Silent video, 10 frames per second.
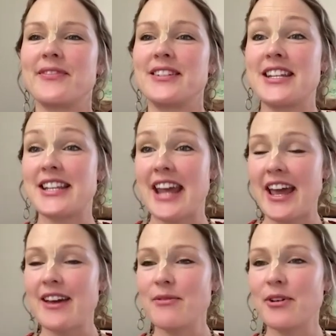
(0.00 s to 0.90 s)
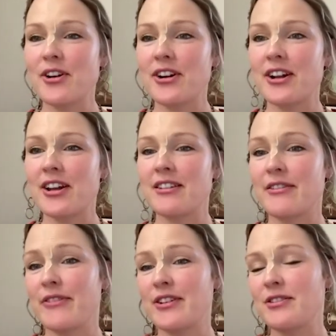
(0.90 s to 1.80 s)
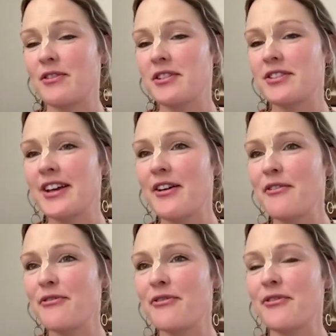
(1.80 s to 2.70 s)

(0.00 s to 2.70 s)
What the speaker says: today regarding the festival itself?